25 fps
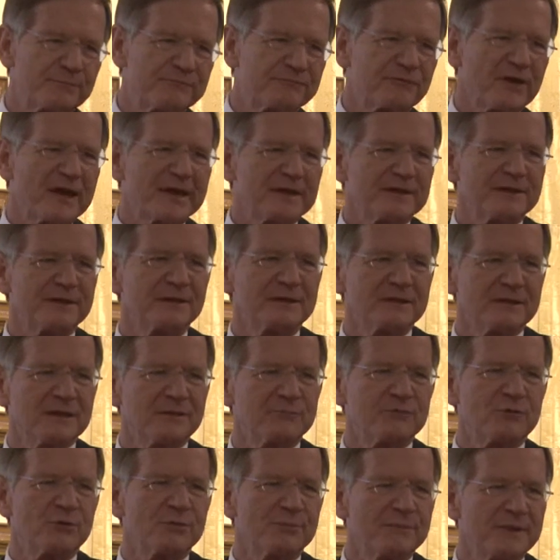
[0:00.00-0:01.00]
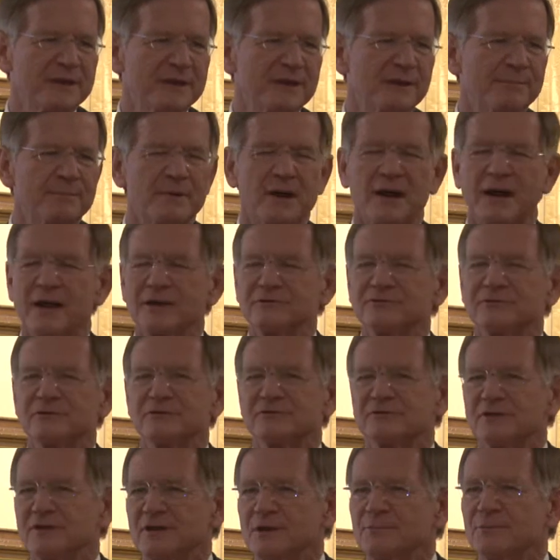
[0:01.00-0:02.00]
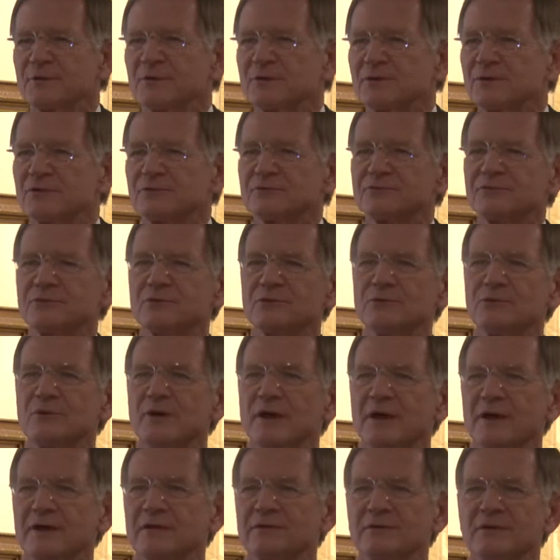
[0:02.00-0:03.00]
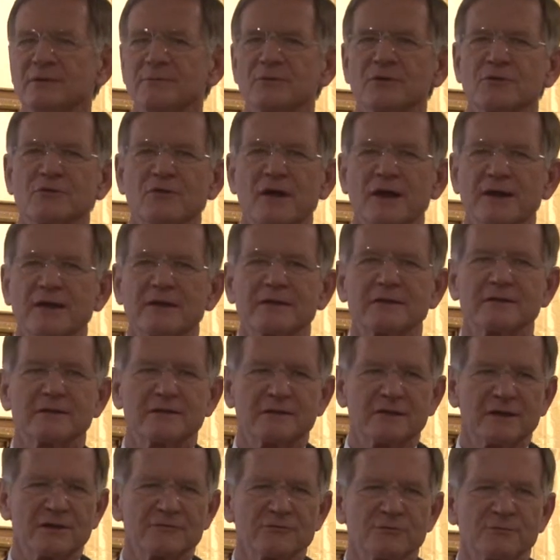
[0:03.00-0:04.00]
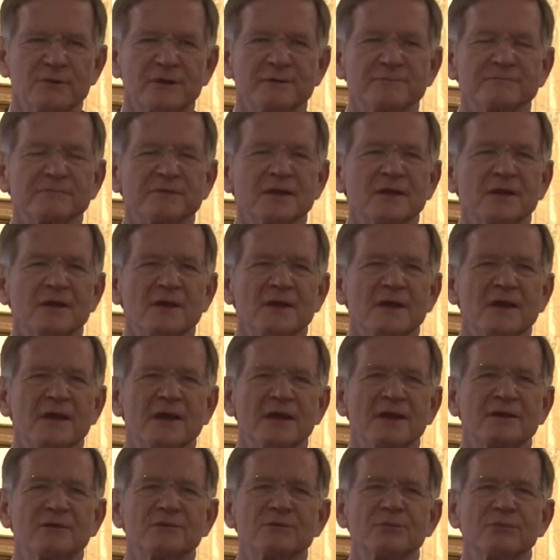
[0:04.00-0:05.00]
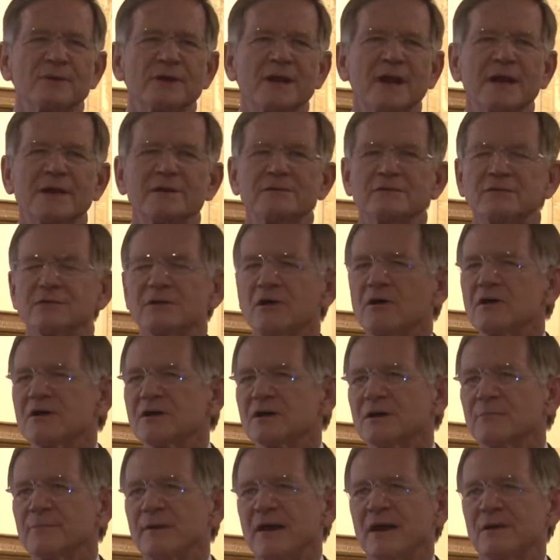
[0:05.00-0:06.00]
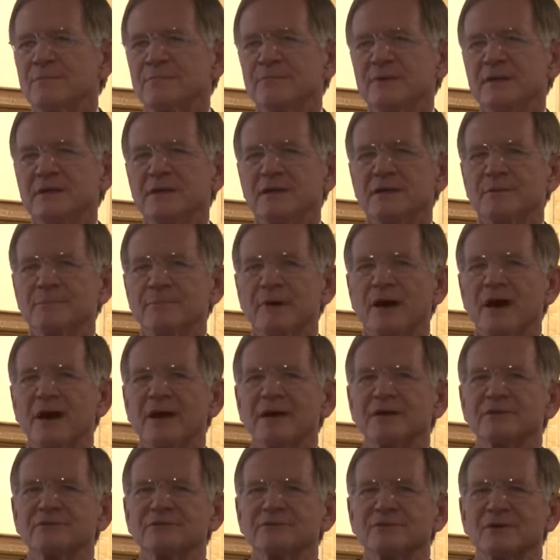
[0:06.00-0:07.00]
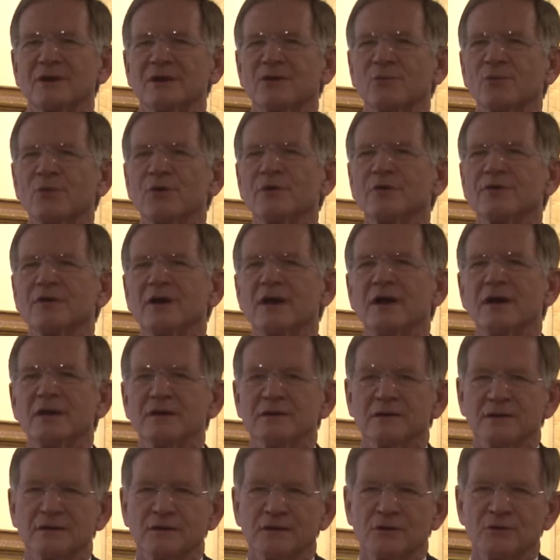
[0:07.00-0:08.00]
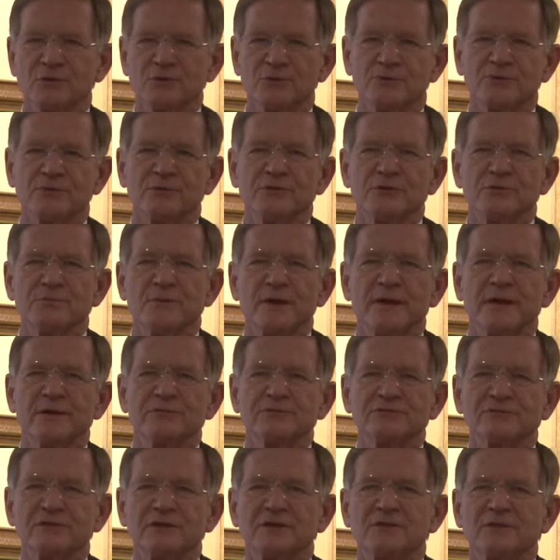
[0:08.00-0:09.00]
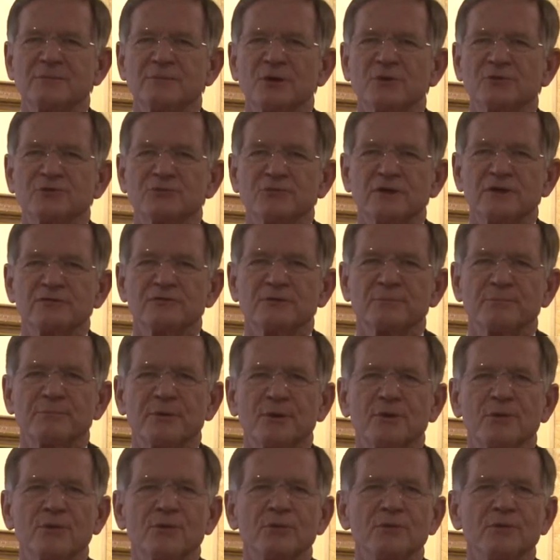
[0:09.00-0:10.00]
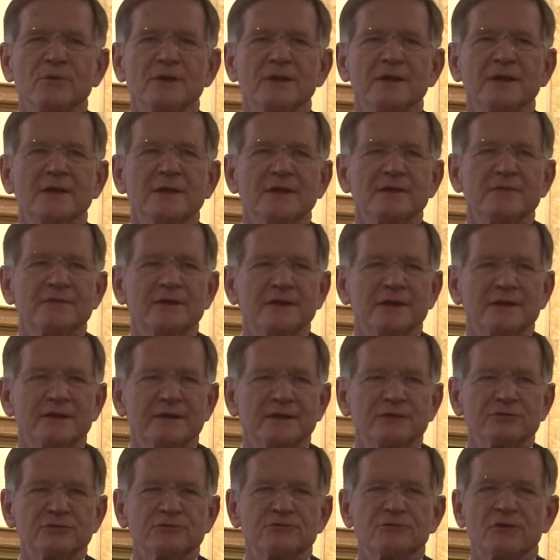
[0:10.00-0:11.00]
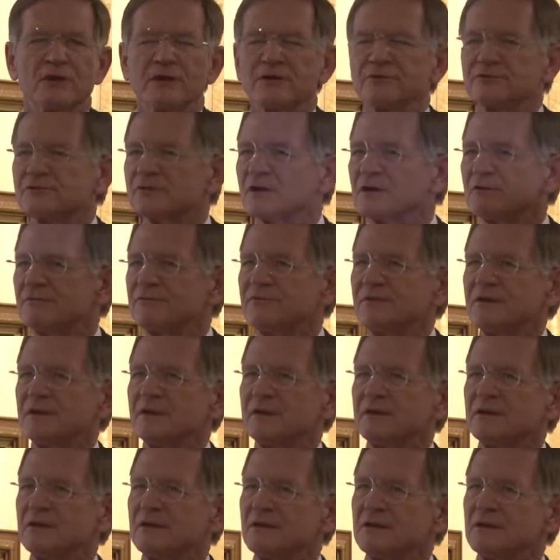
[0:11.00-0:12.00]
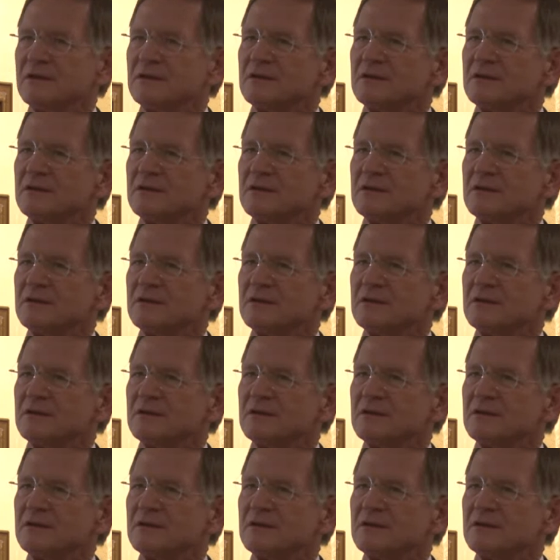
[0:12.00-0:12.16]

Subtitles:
frankly, liberal media bias is inimical to a democratic government. And when I talk about media bias, we're not alone. You may have seen the most recent poll. The distrust of the